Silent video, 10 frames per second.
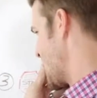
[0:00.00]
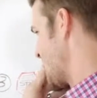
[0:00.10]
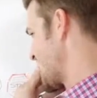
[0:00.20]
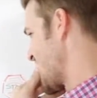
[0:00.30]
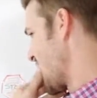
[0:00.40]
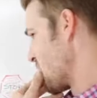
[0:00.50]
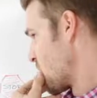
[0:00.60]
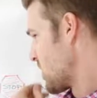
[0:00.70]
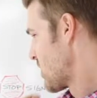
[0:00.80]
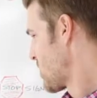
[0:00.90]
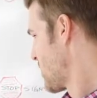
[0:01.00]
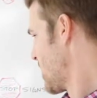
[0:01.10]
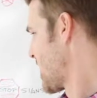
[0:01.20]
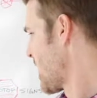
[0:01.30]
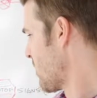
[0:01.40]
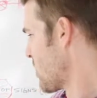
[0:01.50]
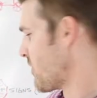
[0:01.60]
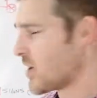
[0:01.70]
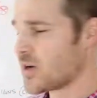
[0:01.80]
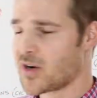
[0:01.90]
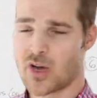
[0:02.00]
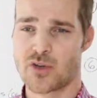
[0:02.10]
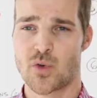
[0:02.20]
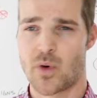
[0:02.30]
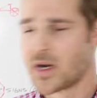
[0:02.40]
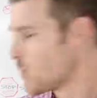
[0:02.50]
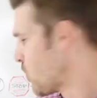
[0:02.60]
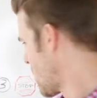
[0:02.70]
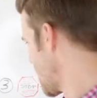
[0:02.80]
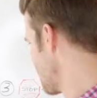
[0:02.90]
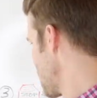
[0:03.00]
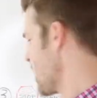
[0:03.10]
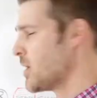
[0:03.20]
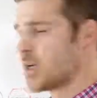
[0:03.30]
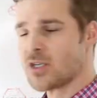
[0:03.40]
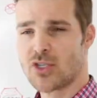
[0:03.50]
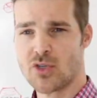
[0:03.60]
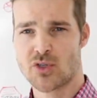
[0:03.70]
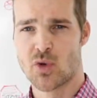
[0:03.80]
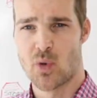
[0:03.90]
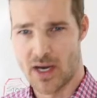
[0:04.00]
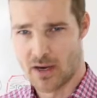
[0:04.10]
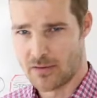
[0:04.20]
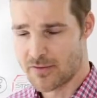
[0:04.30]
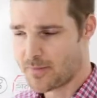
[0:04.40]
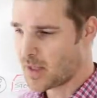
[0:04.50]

That's the California Vehicle Code 21212.